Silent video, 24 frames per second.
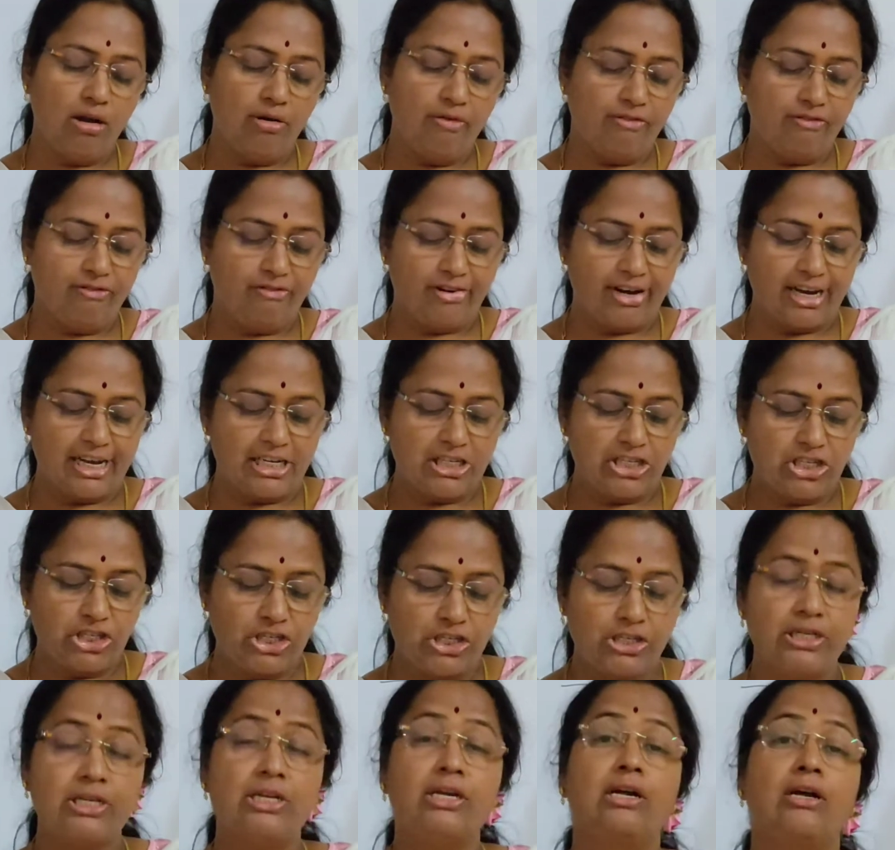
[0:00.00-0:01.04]

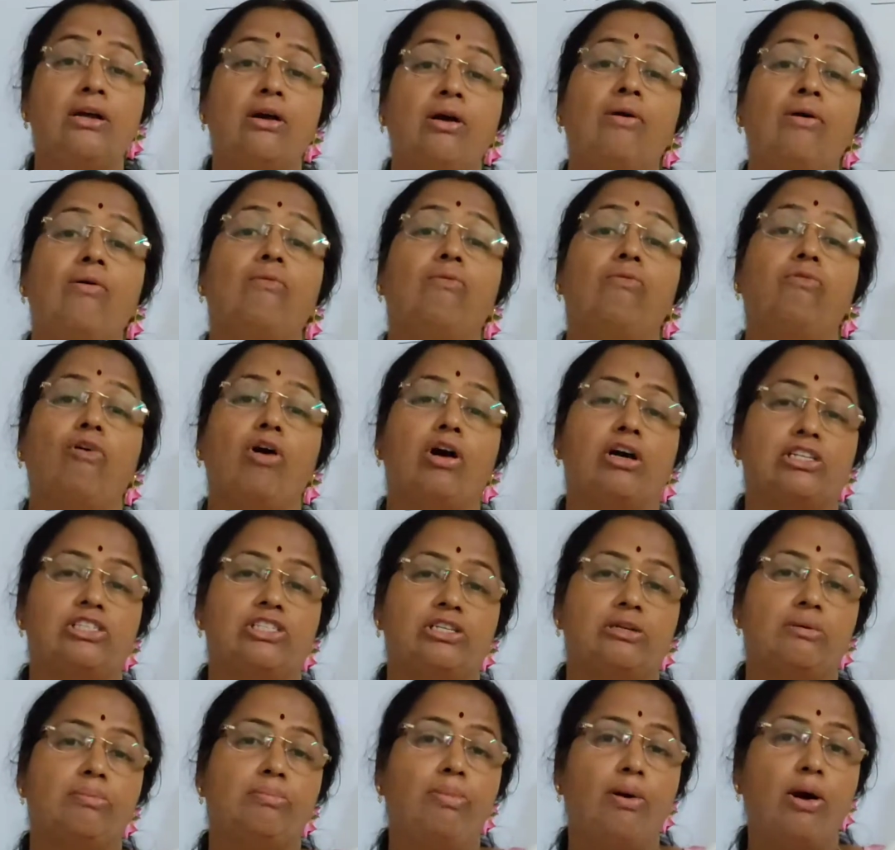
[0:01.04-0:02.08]
fresh
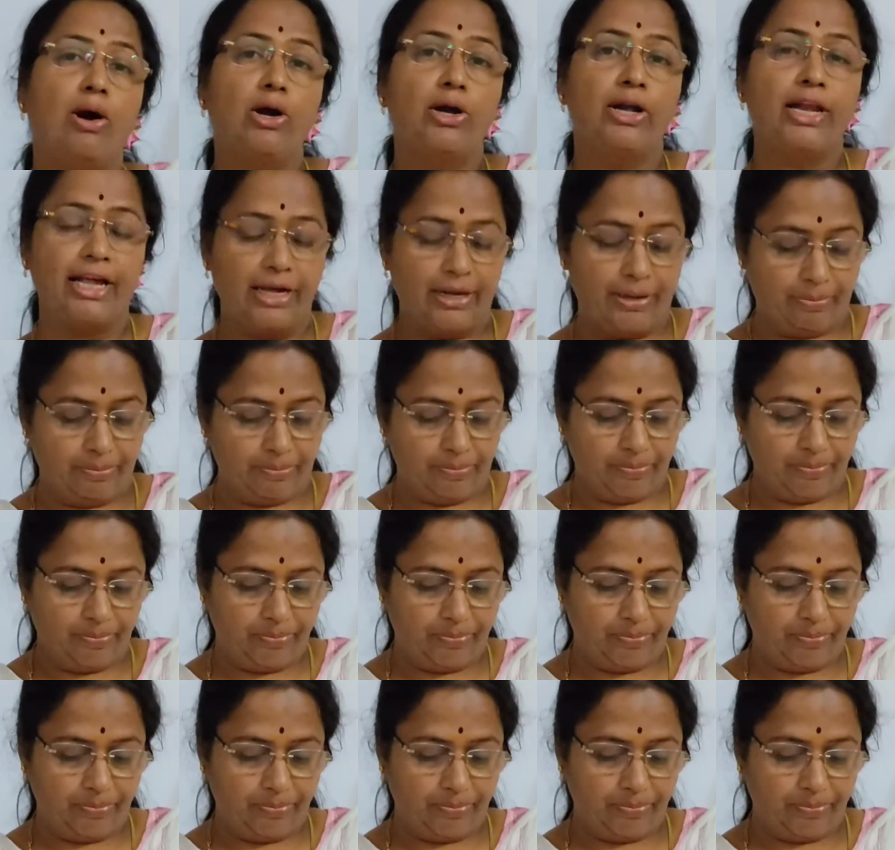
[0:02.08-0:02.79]
water body